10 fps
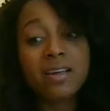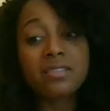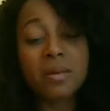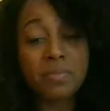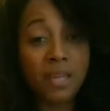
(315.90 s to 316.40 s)

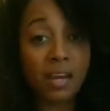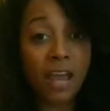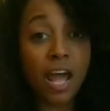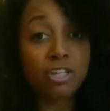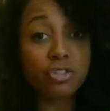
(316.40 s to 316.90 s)
something
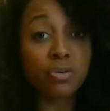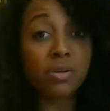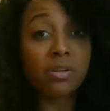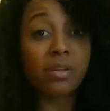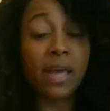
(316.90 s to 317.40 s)

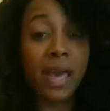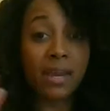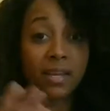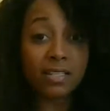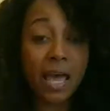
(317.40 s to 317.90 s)
natural, and
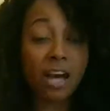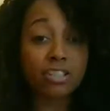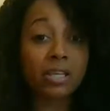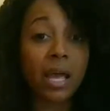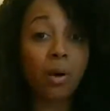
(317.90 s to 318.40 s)
it's
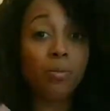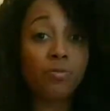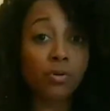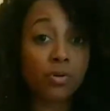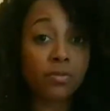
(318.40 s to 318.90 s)
actually
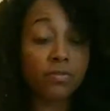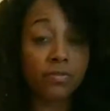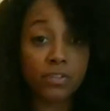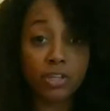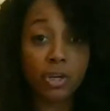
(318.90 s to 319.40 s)
helpful
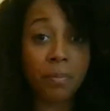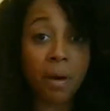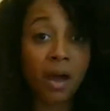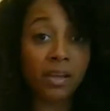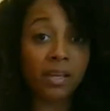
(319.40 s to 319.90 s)
to your
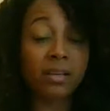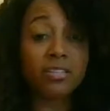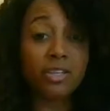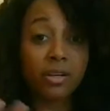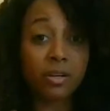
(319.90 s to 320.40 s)
body,
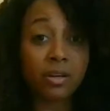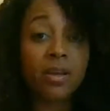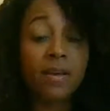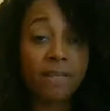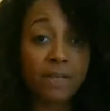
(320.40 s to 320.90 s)
to your
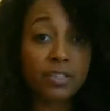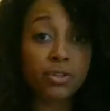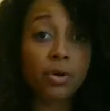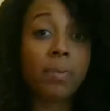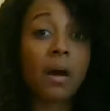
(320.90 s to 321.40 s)

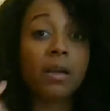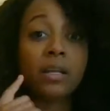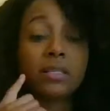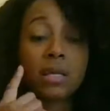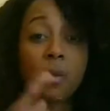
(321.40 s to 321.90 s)
physical body,
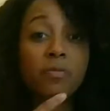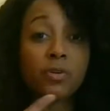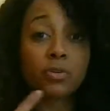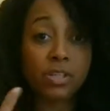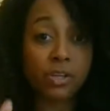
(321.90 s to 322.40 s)
it's
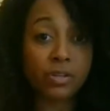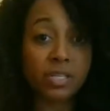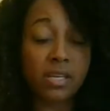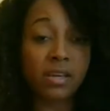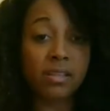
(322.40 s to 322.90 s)
helpful to your
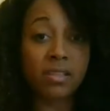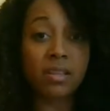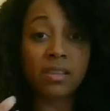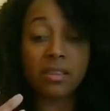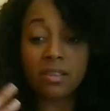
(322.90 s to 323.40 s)
teeth
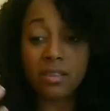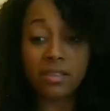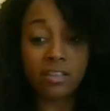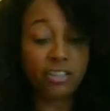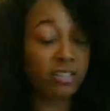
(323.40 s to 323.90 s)
and
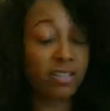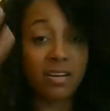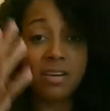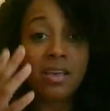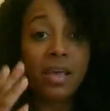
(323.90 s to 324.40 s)
just the,
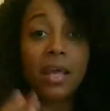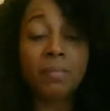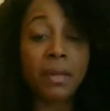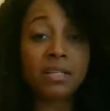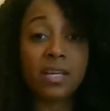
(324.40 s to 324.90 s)
in
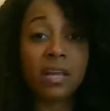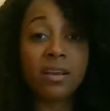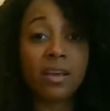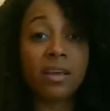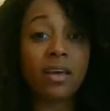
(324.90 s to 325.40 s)

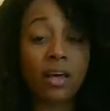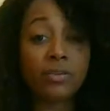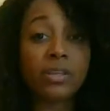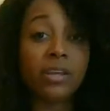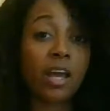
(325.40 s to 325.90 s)
maintaining a
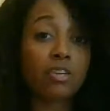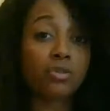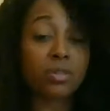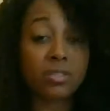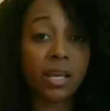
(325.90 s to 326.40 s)
healthy,
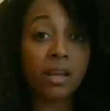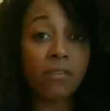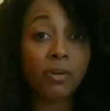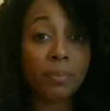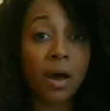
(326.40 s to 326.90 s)
natural state of
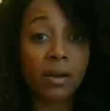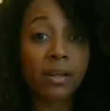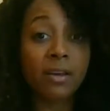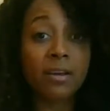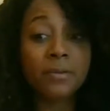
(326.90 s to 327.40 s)
your
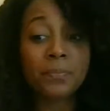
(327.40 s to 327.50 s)
body,